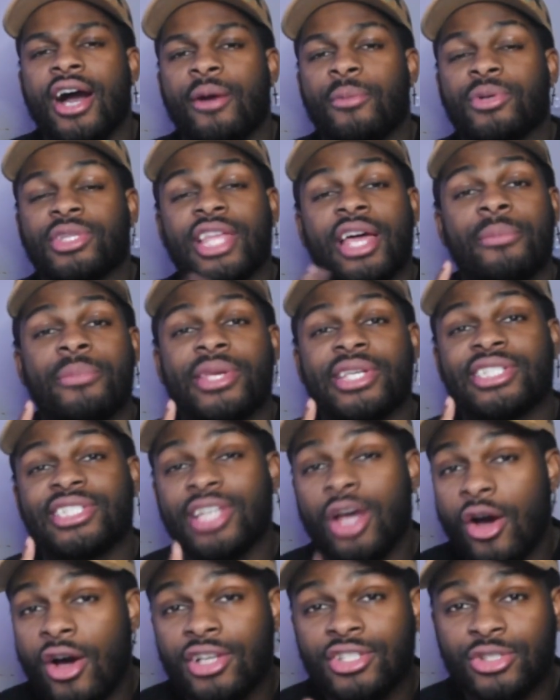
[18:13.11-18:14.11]
With that being
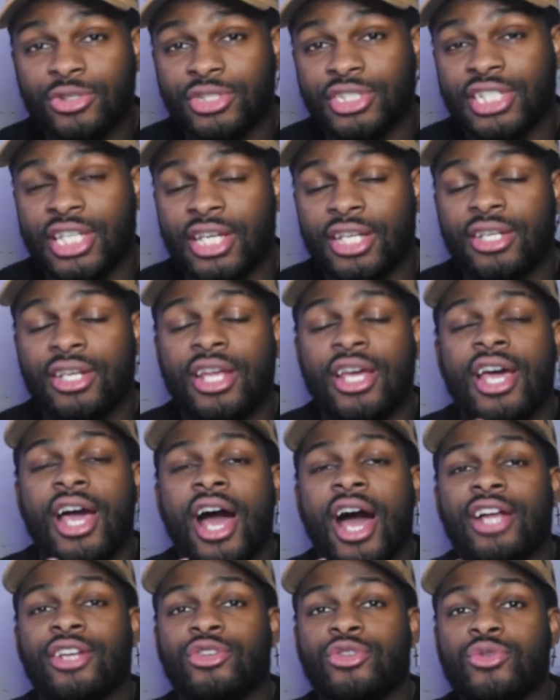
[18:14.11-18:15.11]
also said,
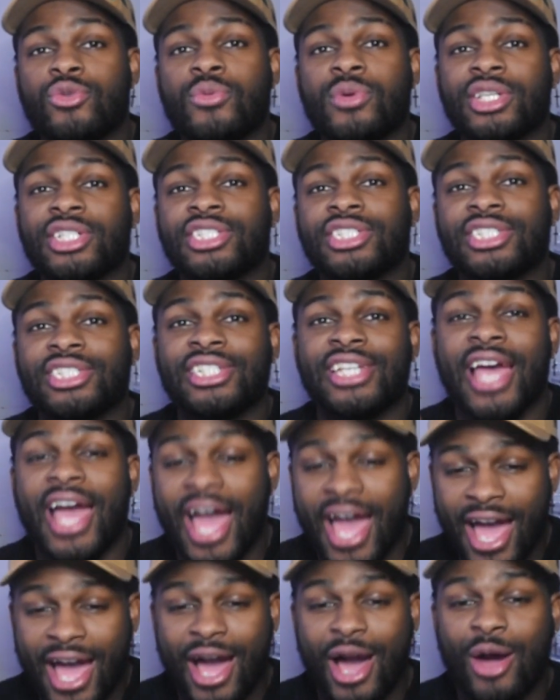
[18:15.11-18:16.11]
I do want to see
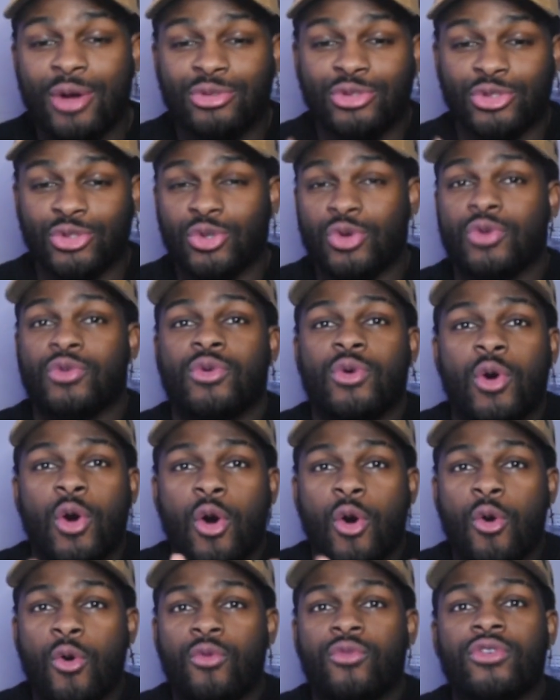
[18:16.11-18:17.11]
how Zoro
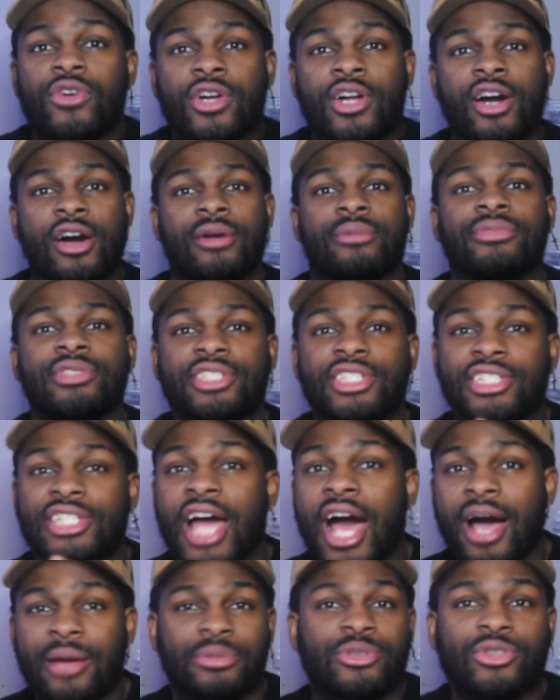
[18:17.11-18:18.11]
overcomes this
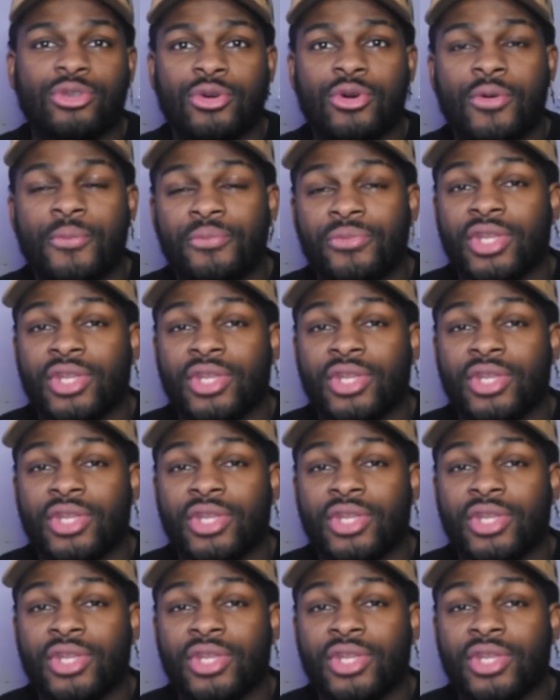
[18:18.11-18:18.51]
obstacle,